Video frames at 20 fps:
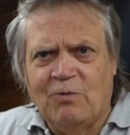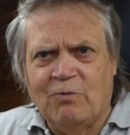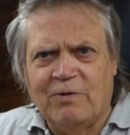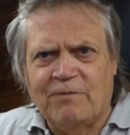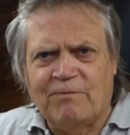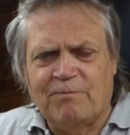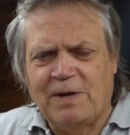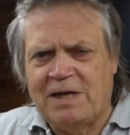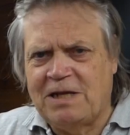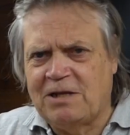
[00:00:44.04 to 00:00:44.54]

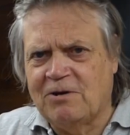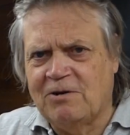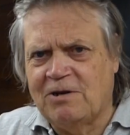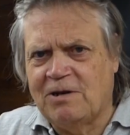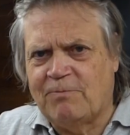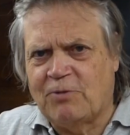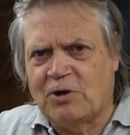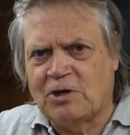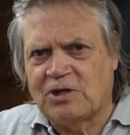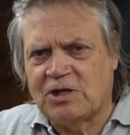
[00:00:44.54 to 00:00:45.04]
We've been
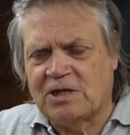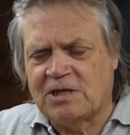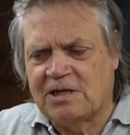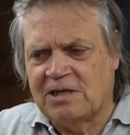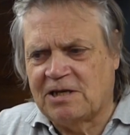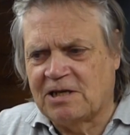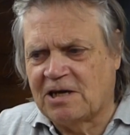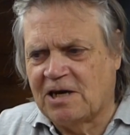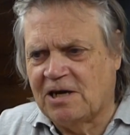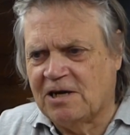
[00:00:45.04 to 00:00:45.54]
doing a project
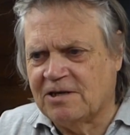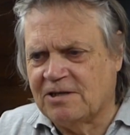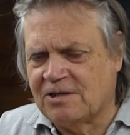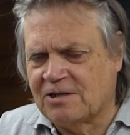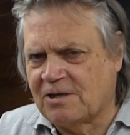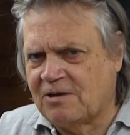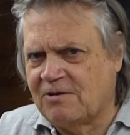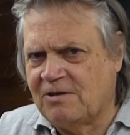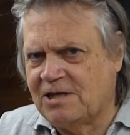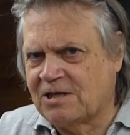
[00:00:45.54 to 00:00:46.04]
in the garden,
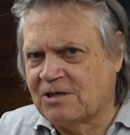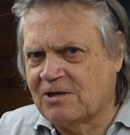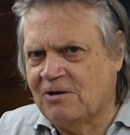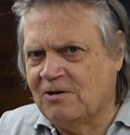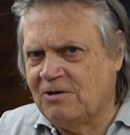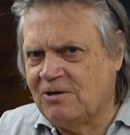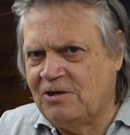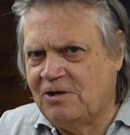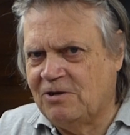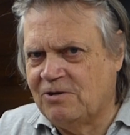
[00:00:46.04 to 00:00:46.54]
so this
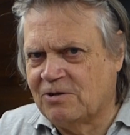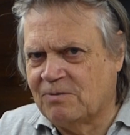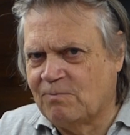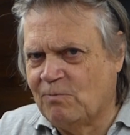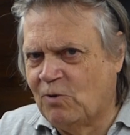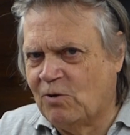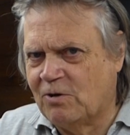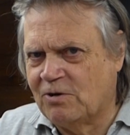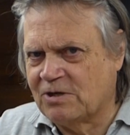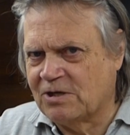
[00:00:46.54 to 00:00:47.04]
got used
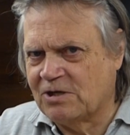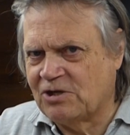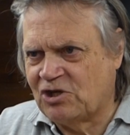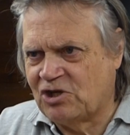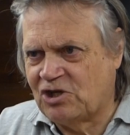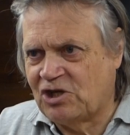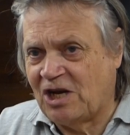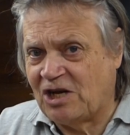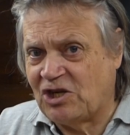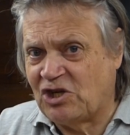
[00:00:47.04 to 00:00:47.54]
more as a
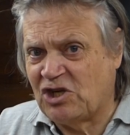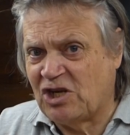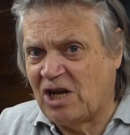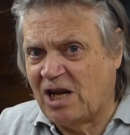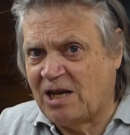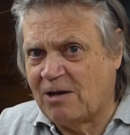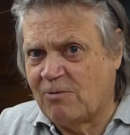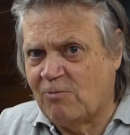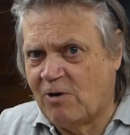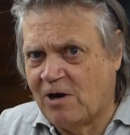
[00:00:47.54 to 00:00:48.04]
shed
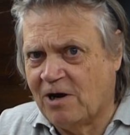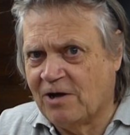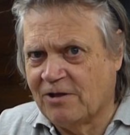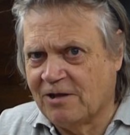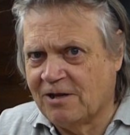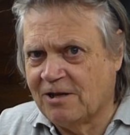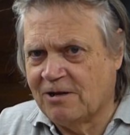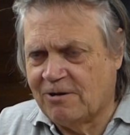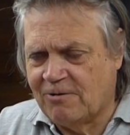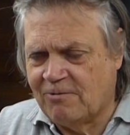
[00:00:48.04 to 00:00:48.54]

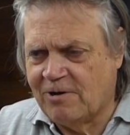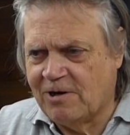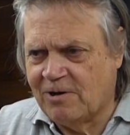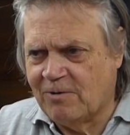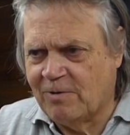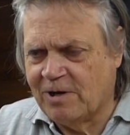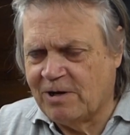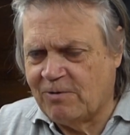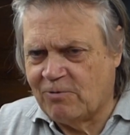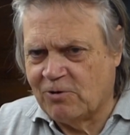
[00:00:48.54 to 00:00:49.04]
rather than a
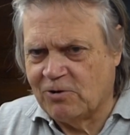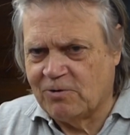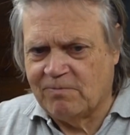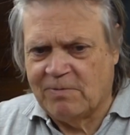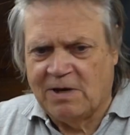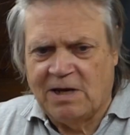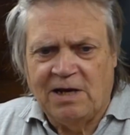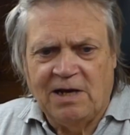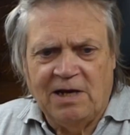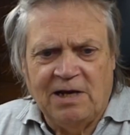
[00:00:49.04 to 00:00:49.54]
railway
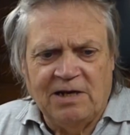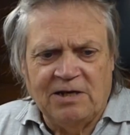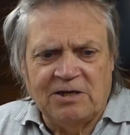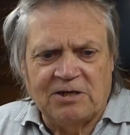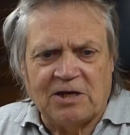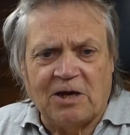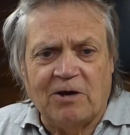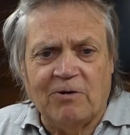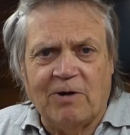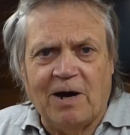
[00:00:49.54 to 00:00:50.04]
room.
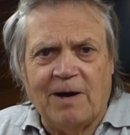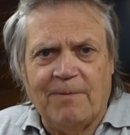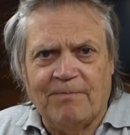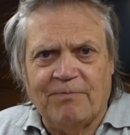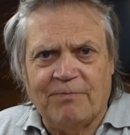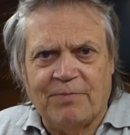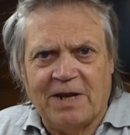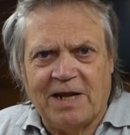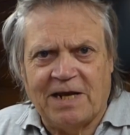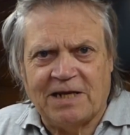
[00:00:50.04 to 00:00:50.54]

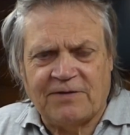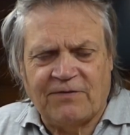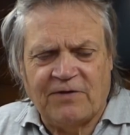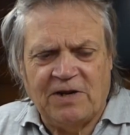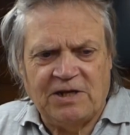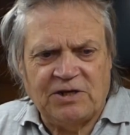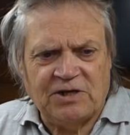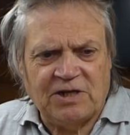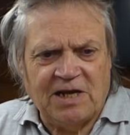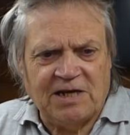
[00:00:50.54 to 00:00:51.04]
So but that's
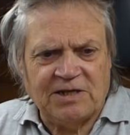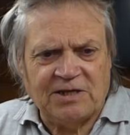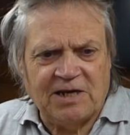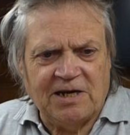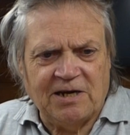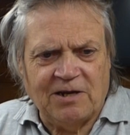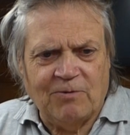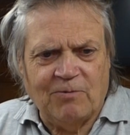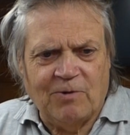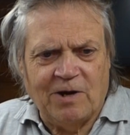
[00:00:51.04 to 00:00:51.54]
finished, that's
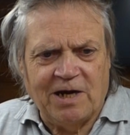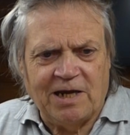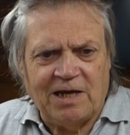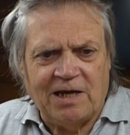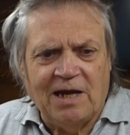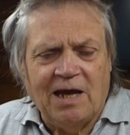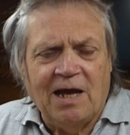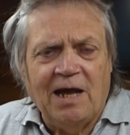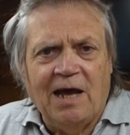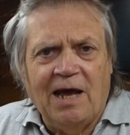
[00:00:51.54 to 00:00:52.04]
out of the
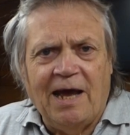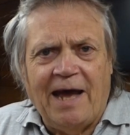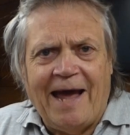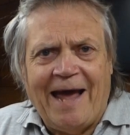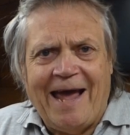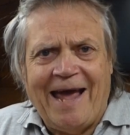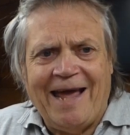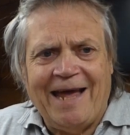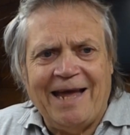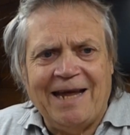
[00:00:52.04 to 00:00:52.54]
way,
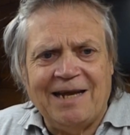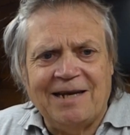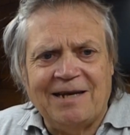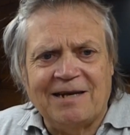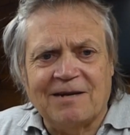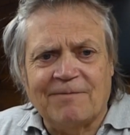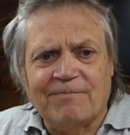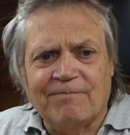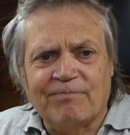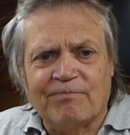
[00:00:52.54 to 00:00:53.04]

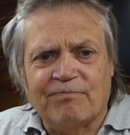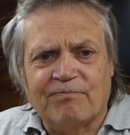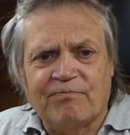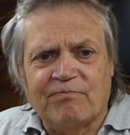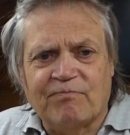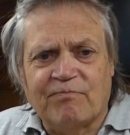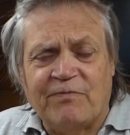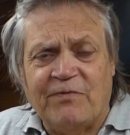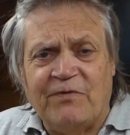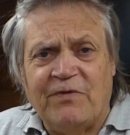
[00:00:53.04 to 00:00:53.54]
and
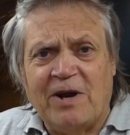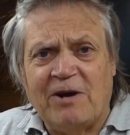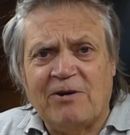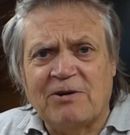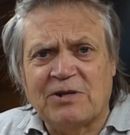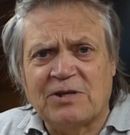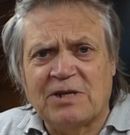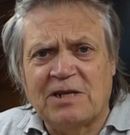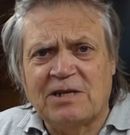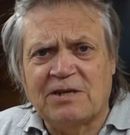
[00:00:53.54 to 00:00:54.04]

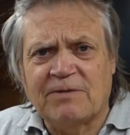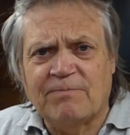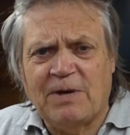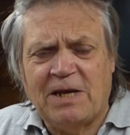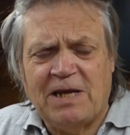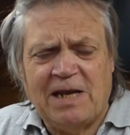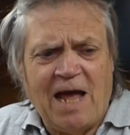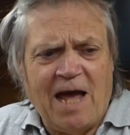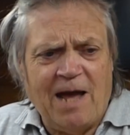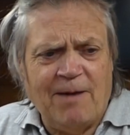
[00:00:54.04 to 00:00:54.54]
various things have
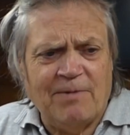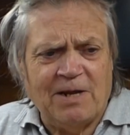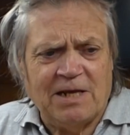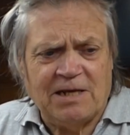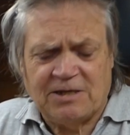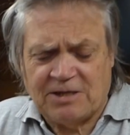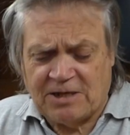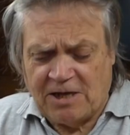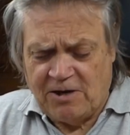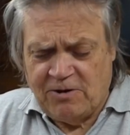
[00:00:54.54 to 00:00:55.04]
been
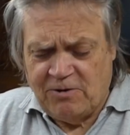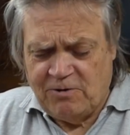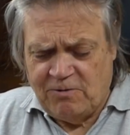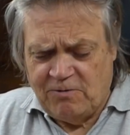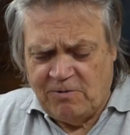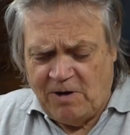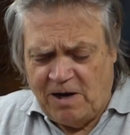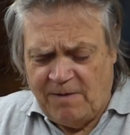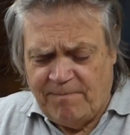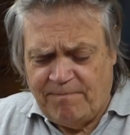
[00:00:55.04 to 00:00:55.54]
happening.
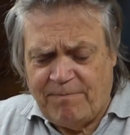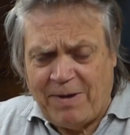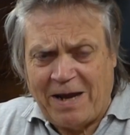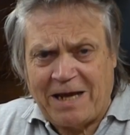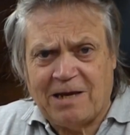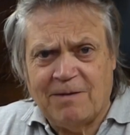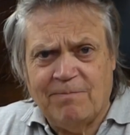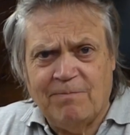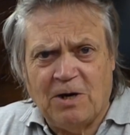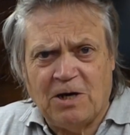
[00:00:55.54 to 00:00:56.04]
So
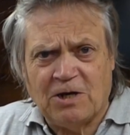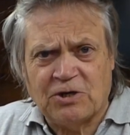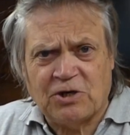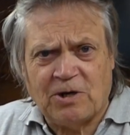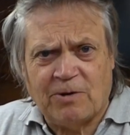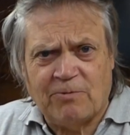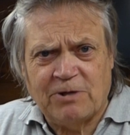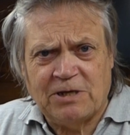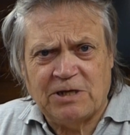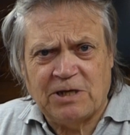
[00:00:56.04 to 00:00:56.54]
back in
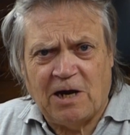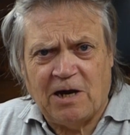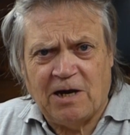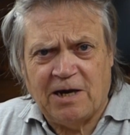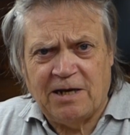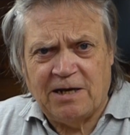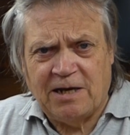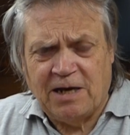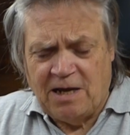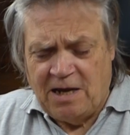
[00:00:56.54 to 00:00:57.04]
March I
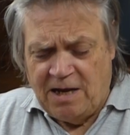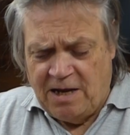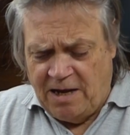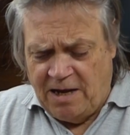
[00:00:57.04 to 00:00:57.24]
retired.